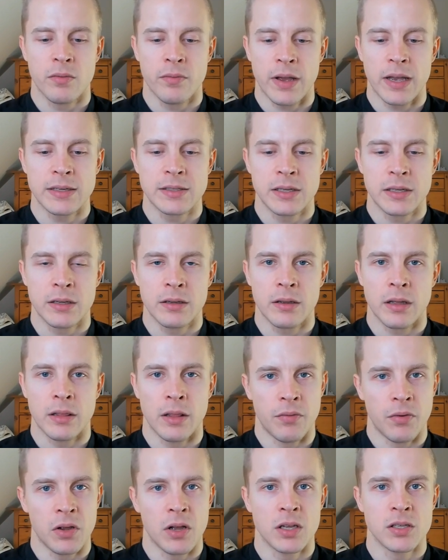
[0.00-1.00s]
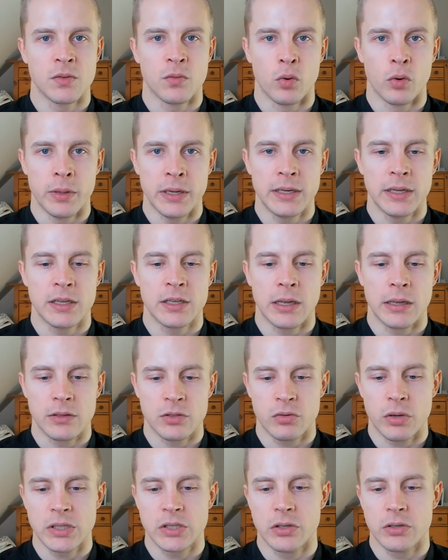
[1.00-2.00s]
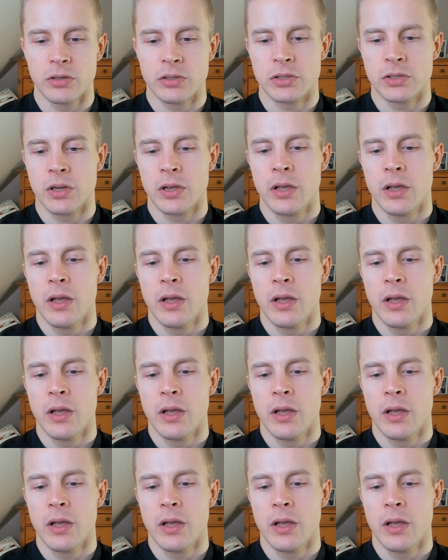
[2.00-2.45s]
fasting, and different kinds of hormetic stressors.